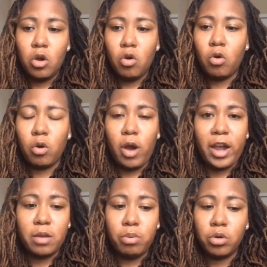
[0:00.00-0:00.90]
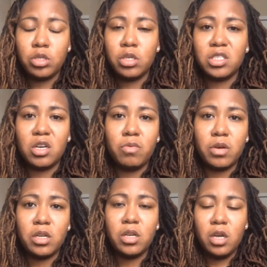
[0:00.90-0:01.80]
or I can point you to
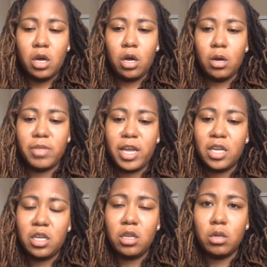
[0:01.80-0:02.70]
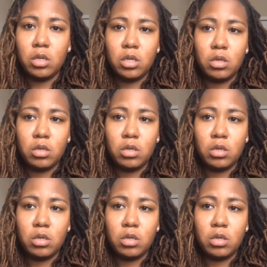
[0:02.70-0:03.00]
someone that can